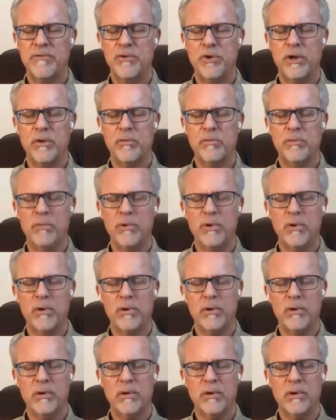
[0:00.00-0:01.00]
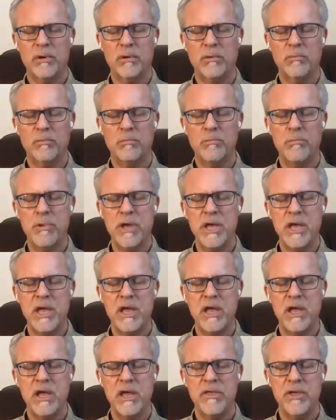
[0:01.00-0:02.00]
See if you can
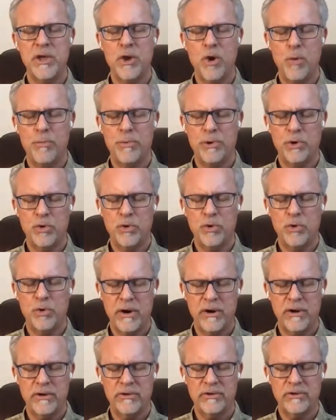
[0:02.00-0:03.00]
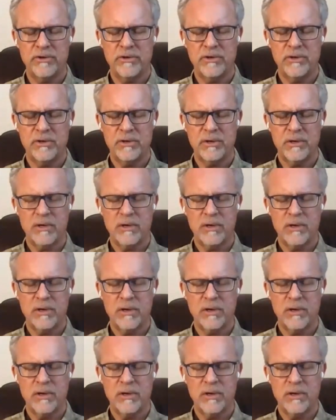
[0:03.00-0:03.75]
be the open awareness.